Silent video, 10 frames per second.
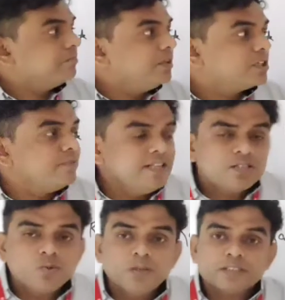
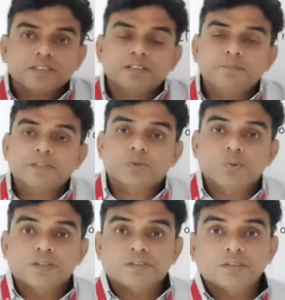between two rational number
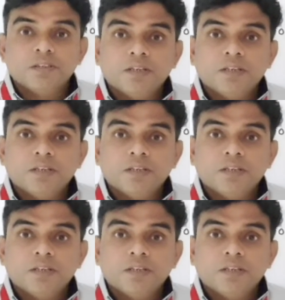students.